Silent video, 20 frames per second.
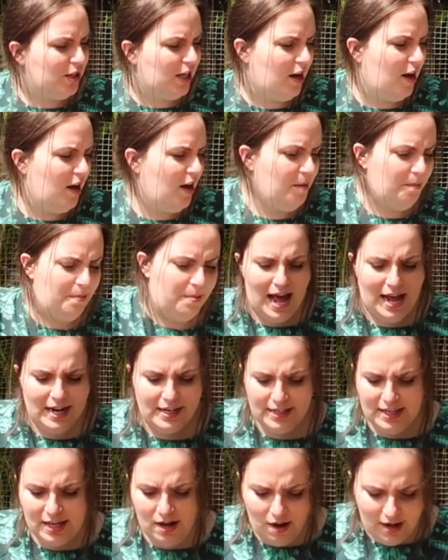it up,
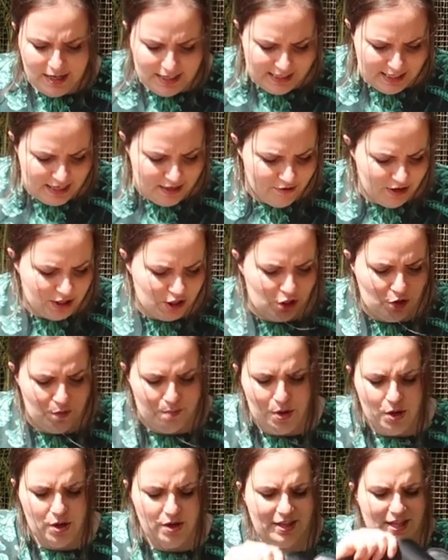and the idea is you
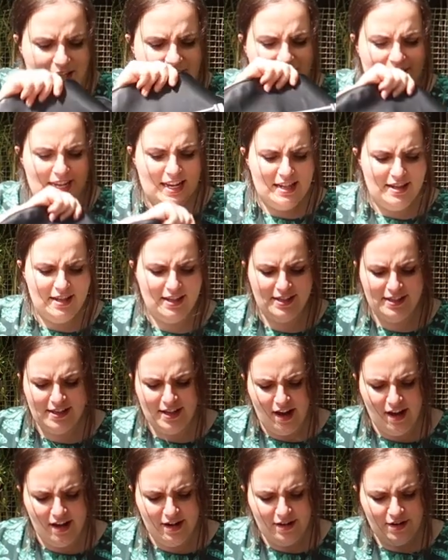put this in the
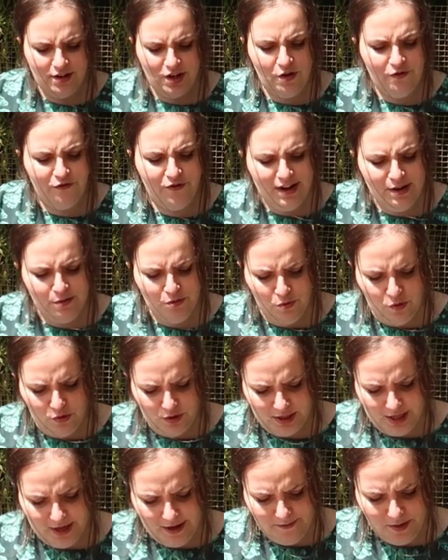sun, you fill it with
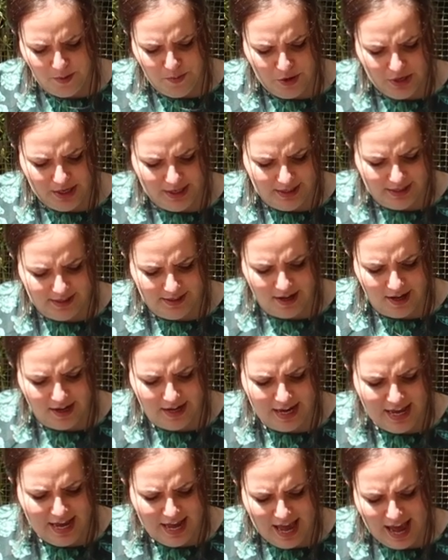water, you put it in the
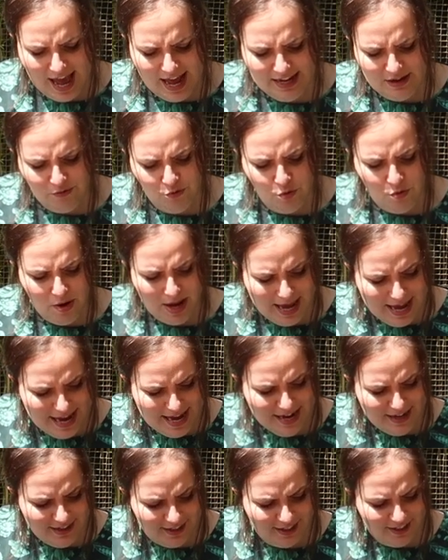sun, and it will
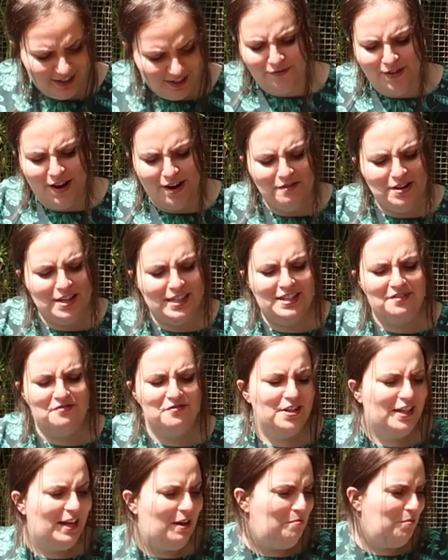heat to various
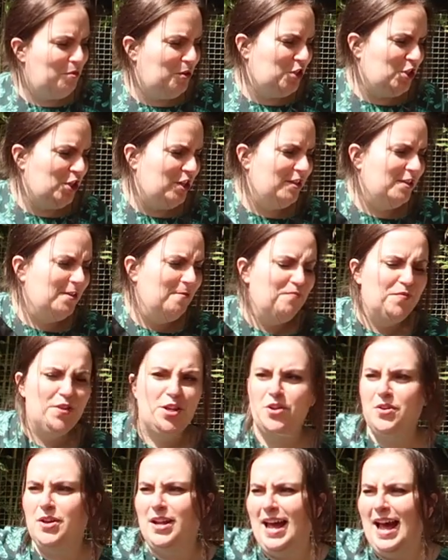different temperatures.
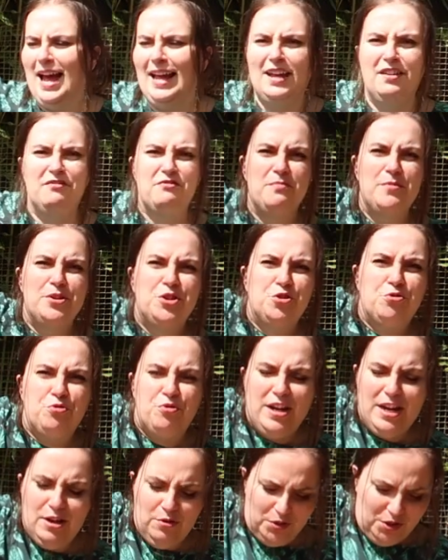You can hang it from a
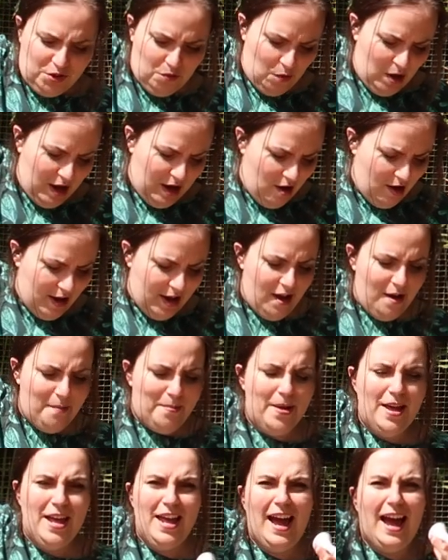tree or somewhere high up,
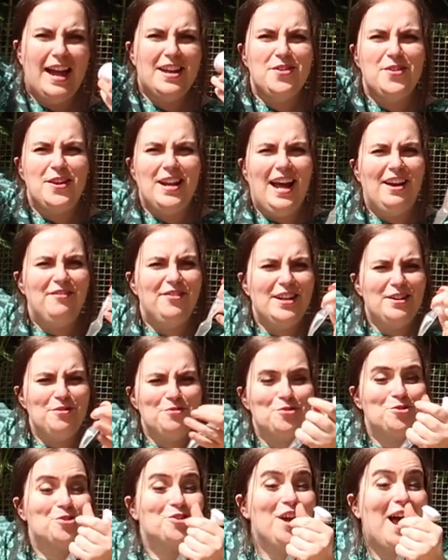and you can have a
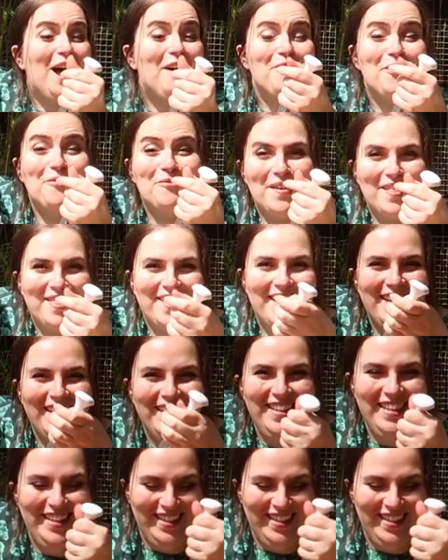little shower with it.